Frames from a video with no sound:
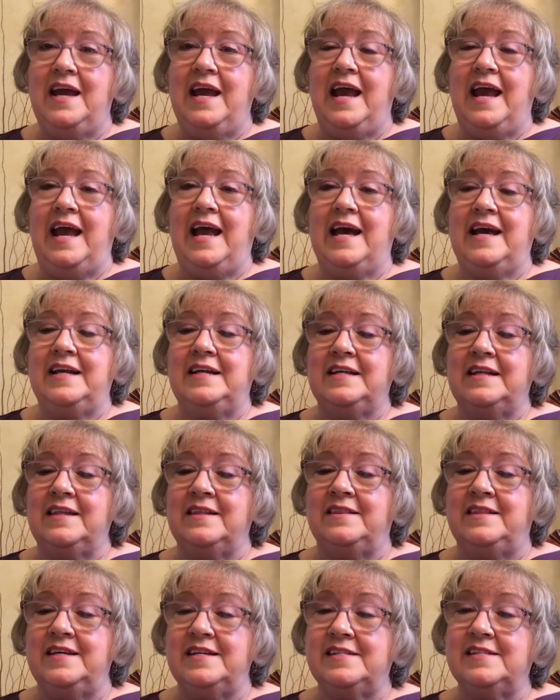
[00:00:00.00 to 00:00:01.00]
and
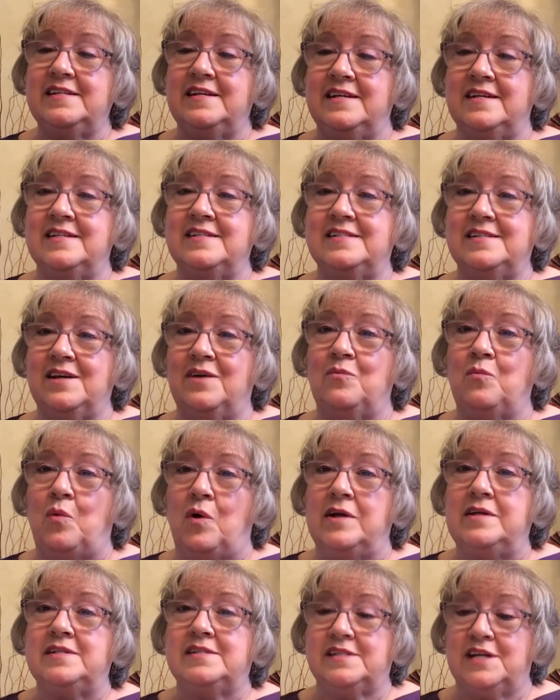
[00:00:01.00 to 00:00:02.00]
this is
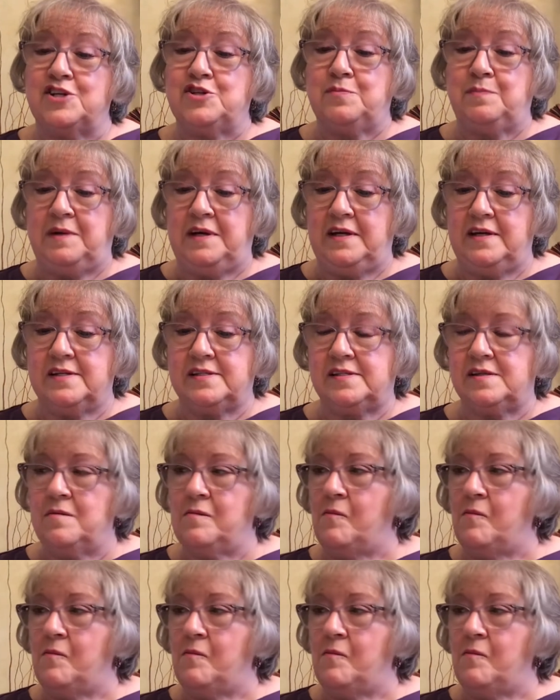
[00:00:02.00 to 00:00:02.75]
one such piece.